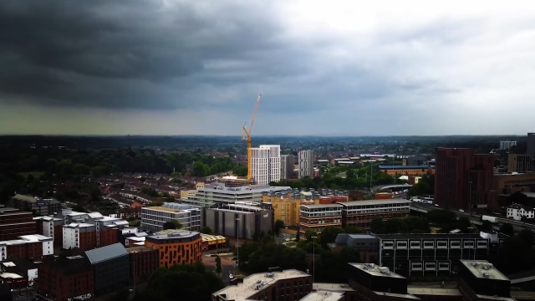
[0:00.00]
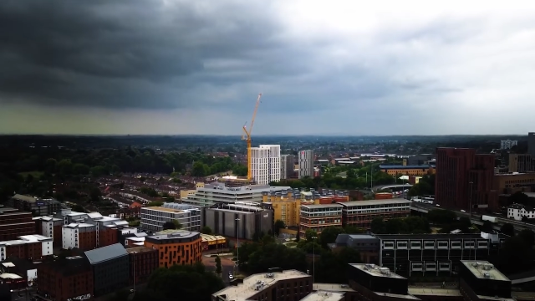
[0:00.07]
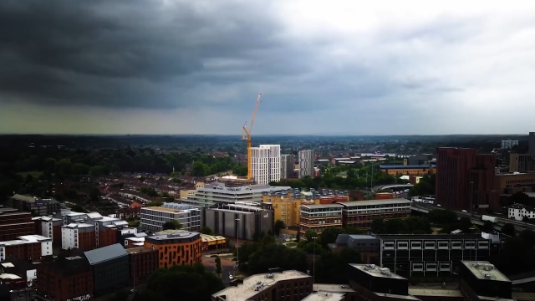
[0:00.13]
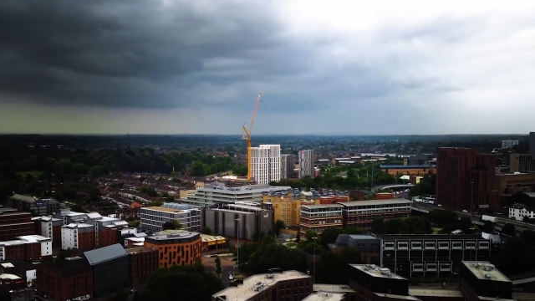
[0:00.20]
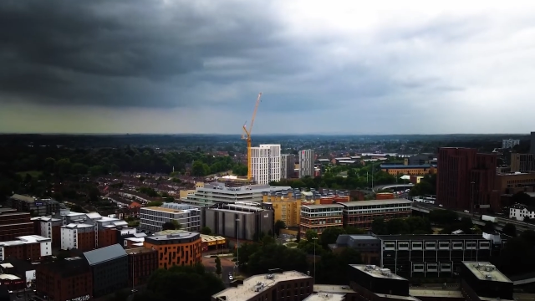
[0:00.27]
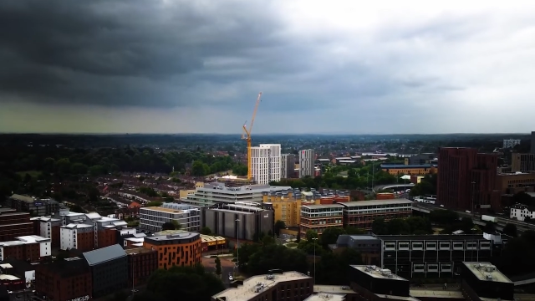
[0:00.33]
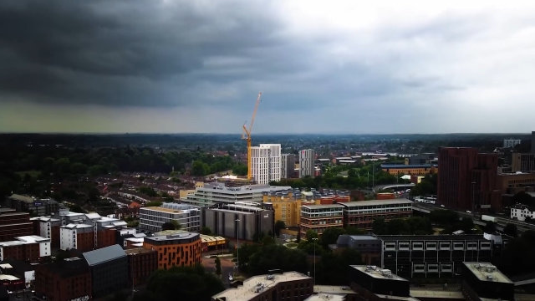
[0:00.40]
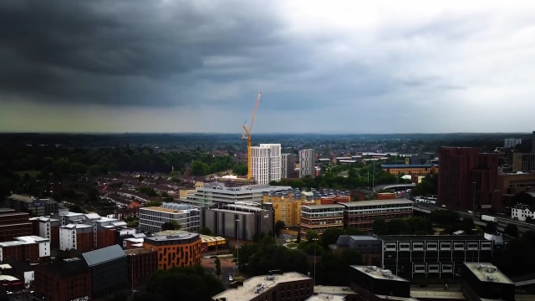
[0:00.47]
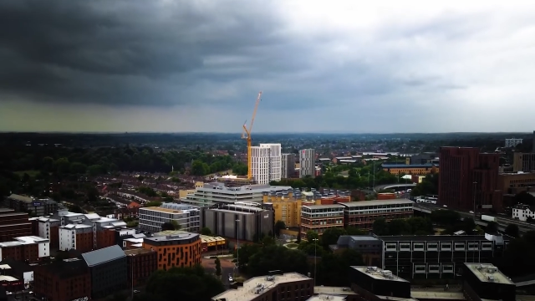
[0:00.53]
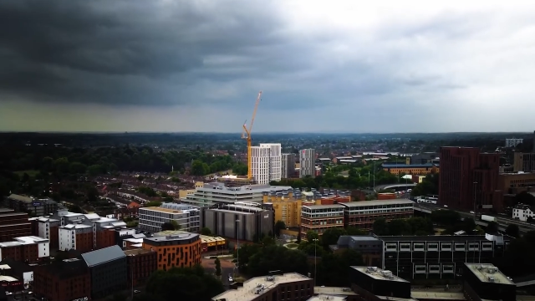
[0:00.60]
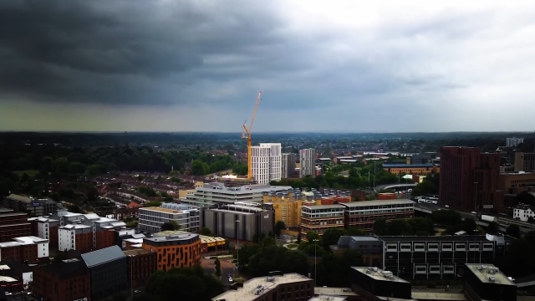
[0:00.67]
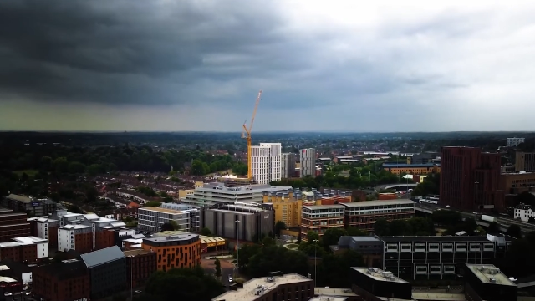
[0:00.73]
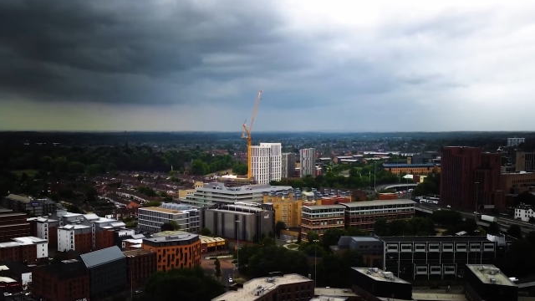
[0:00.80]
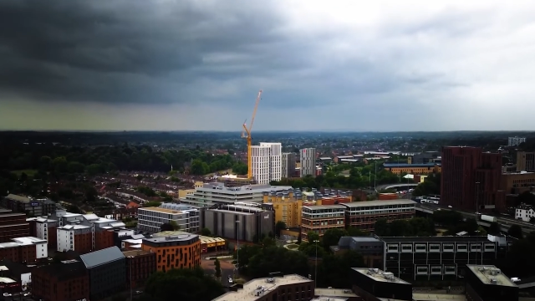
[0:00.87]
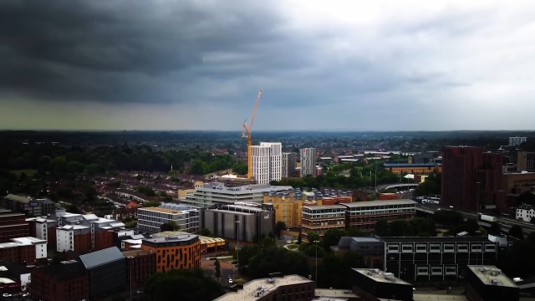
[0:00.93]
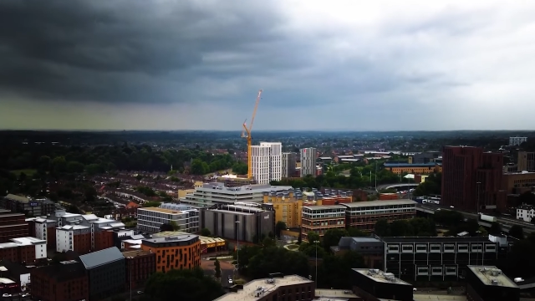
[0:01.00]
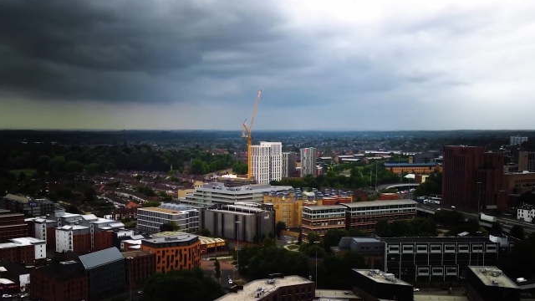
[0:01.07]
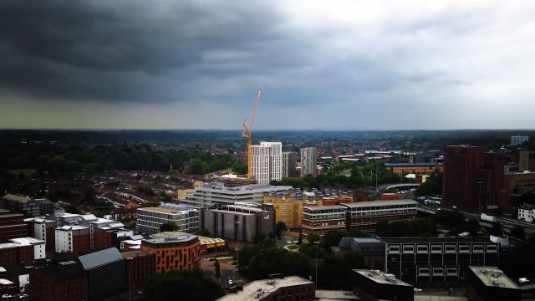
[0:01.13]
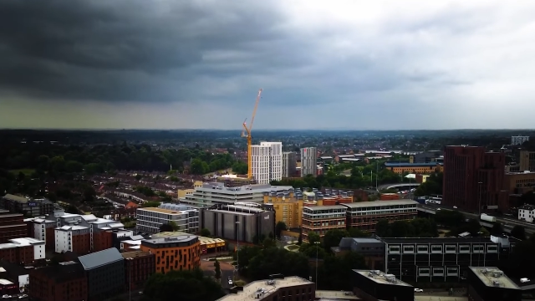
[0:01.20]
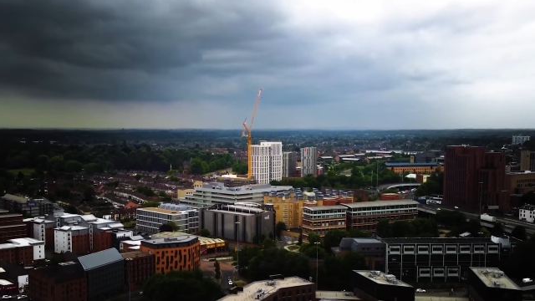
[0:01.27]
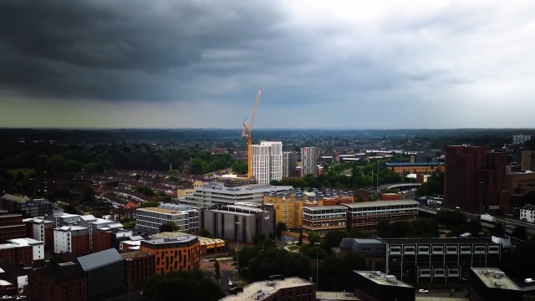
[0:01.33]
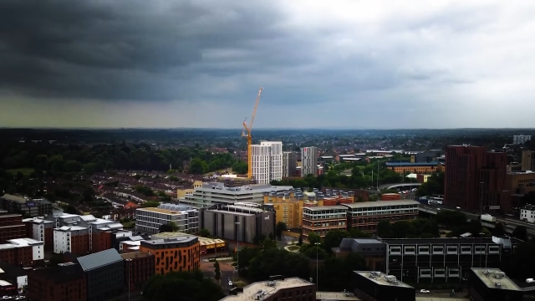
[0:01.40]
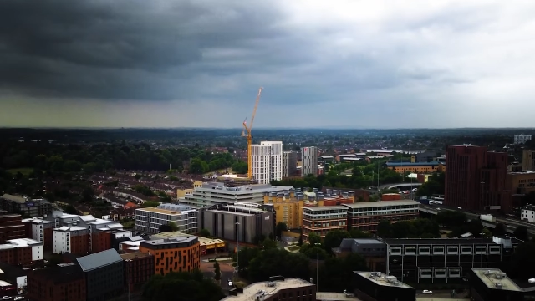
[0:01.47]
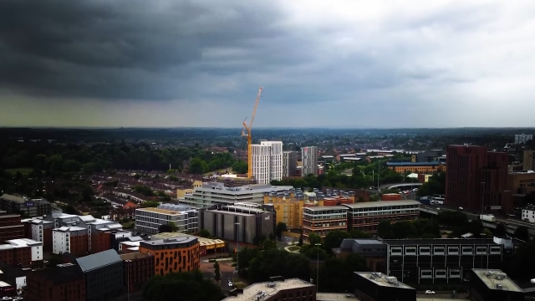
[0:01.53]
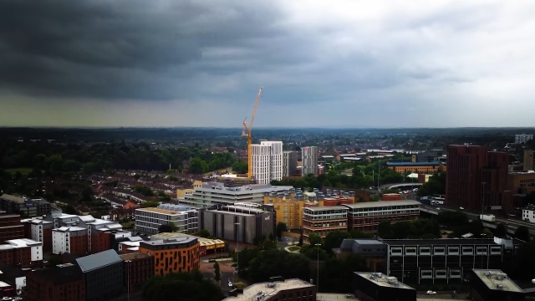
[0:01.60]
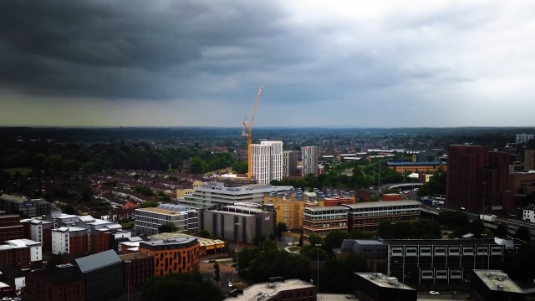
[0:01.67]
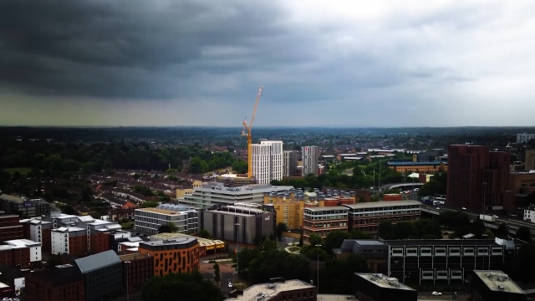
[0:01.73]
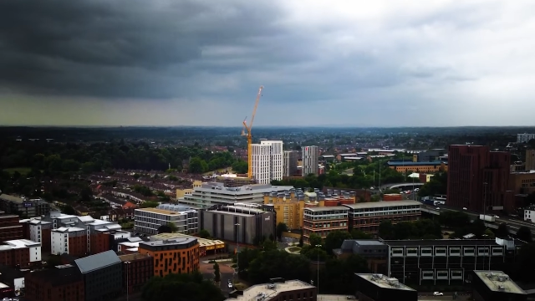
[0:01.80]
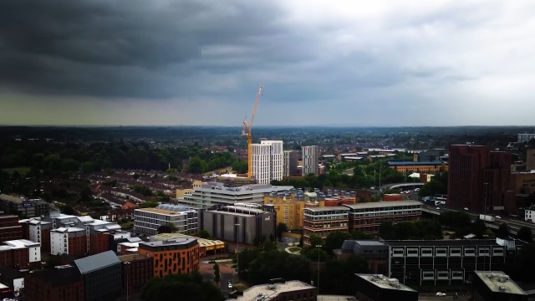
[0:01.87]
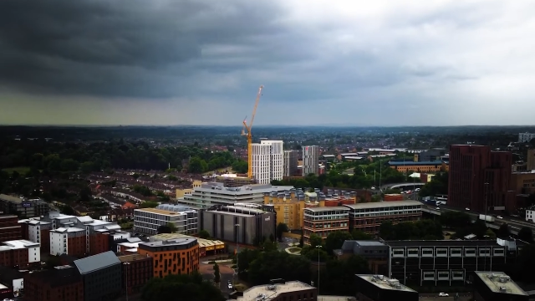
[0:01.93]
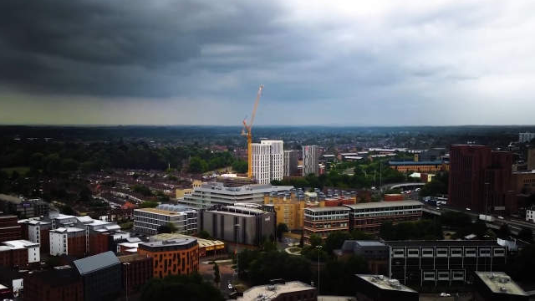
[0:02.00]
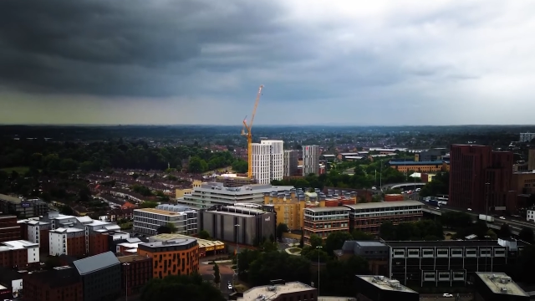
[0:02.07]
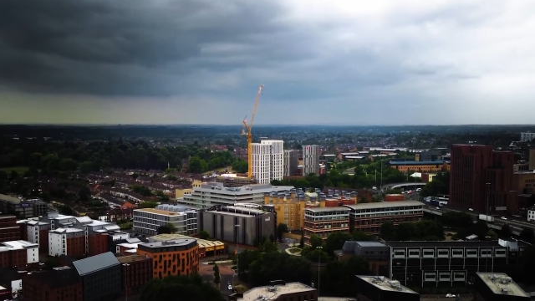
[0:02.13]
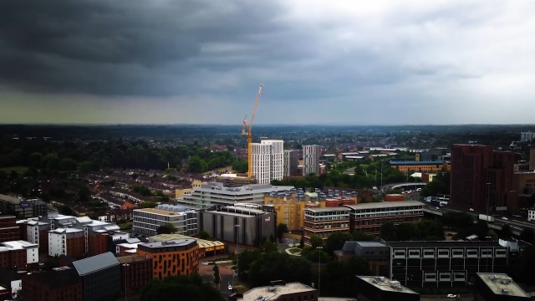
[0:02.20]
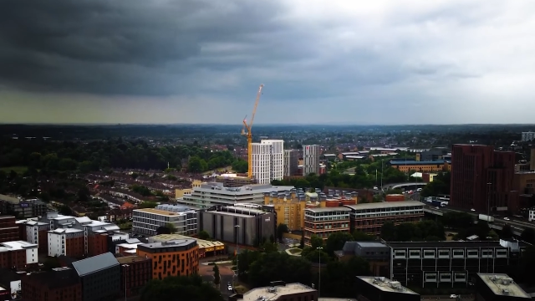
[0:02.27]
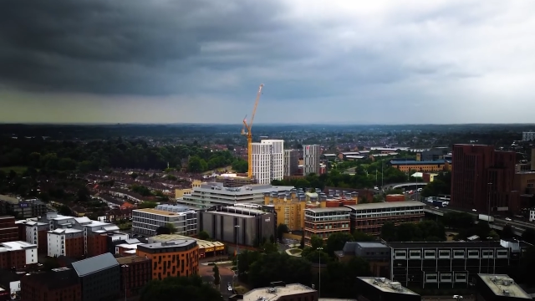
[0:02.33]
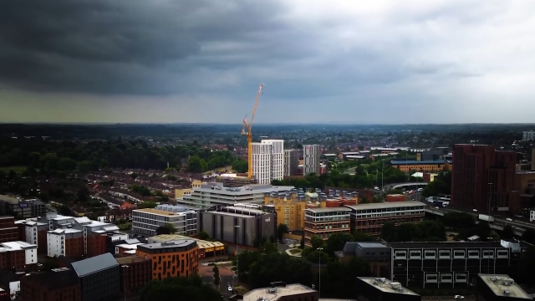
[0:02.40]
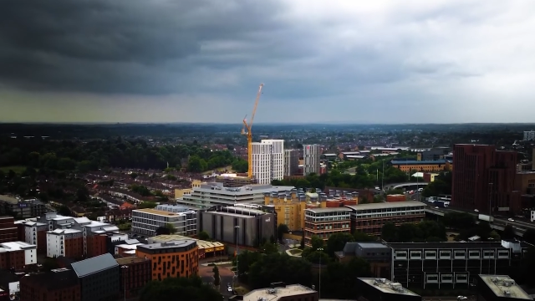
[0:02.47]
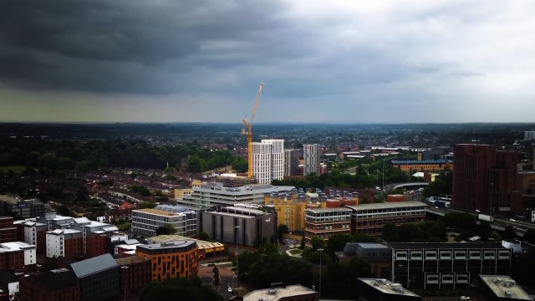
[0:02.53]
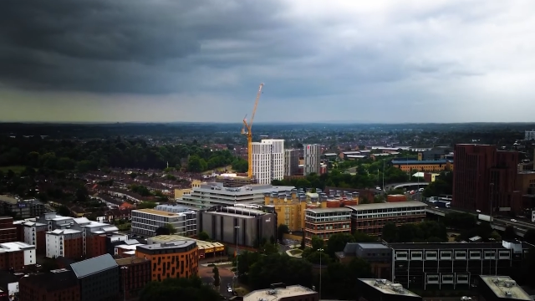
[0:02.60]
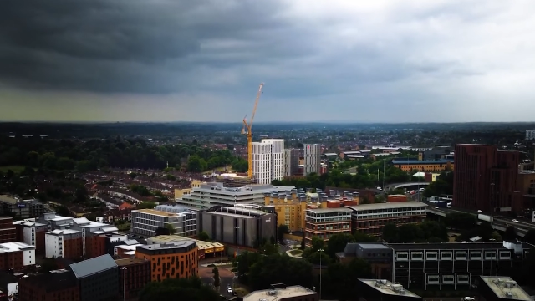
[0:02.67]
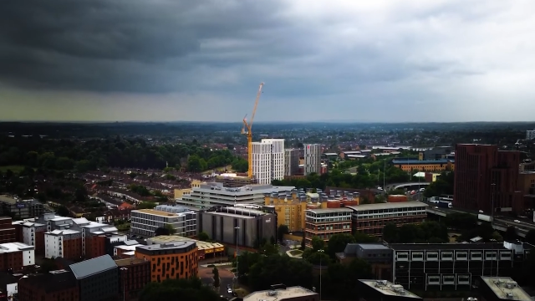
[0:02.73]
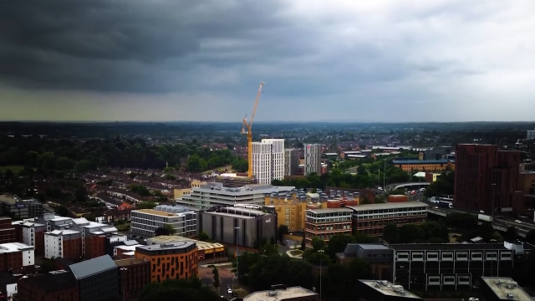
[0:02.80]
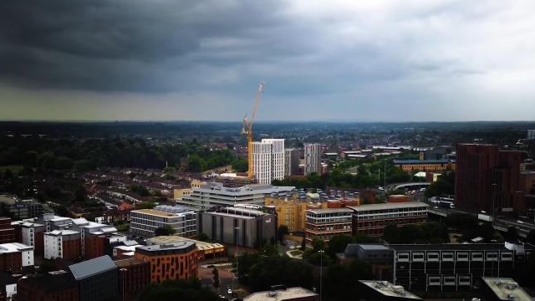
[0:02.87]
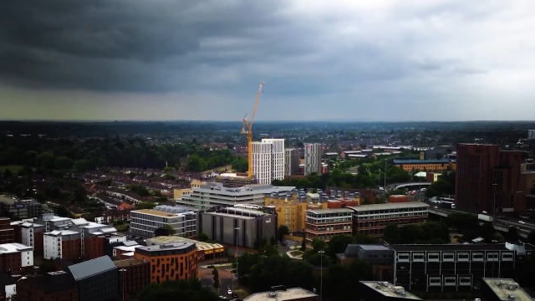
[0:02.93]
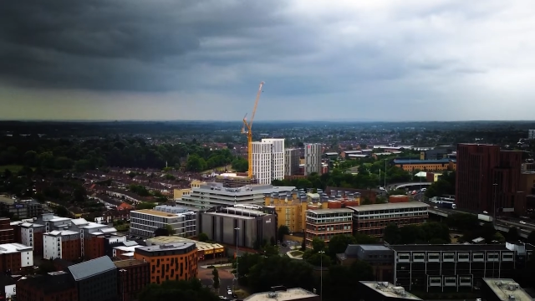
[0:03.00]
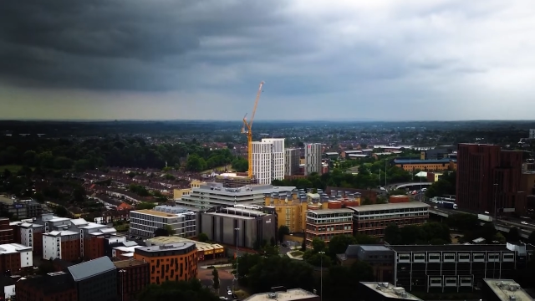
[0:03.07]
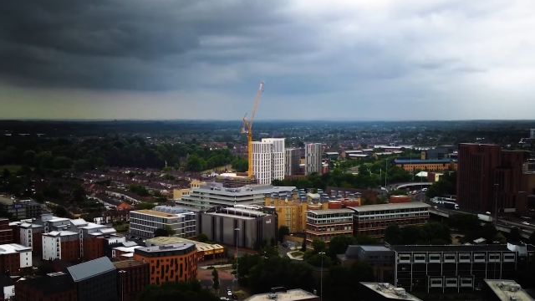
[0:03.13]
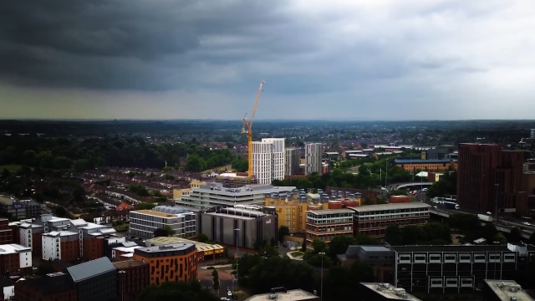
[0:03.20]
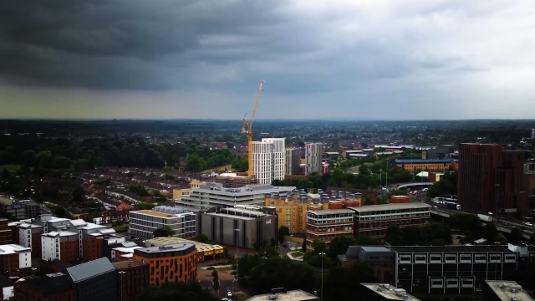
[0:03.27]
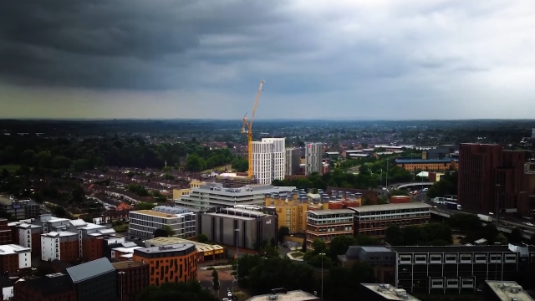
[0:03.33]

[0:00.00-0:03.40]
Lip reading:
(no speaker visible)